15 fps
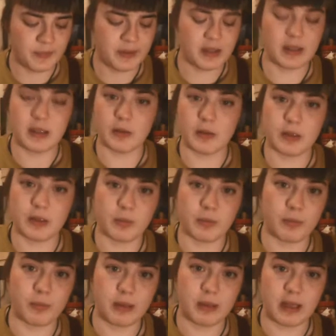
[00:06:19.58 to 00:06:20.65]
So it's
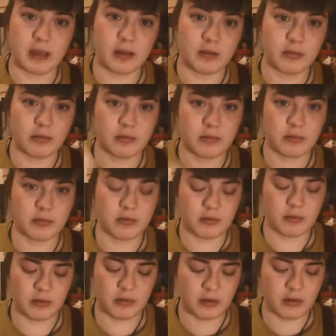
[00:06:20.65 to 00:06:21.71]
probably
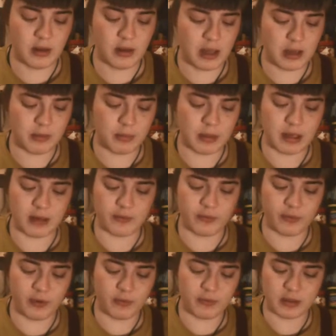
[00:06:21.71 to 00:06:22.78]
handmade
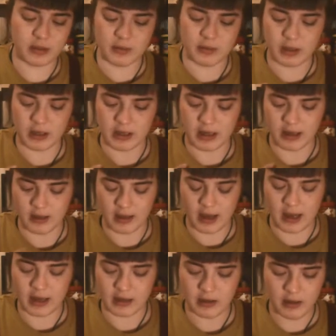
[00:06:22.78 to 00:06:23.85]
from something like
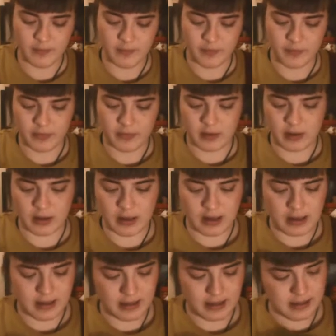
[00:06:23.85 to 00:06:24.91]
that.
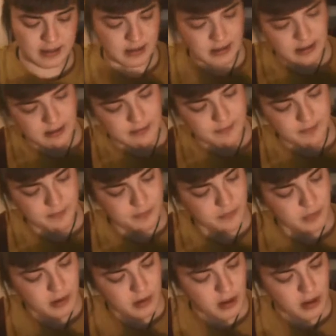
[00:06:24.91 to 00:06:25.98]
And
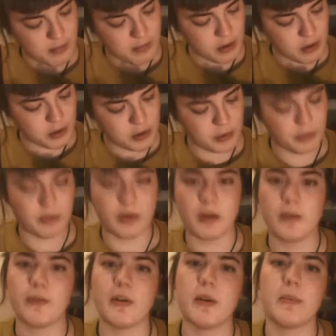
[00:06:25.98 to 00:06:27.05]
I'm not sure
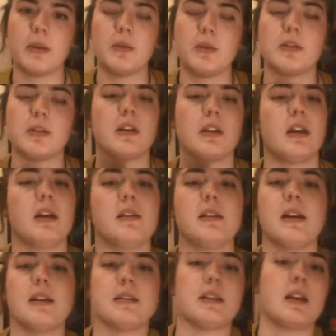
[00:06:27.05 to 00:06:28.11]
if I'm using it
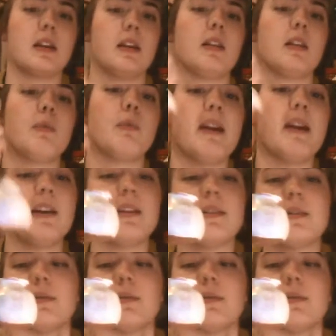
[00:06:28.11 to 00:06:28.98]
as a little vase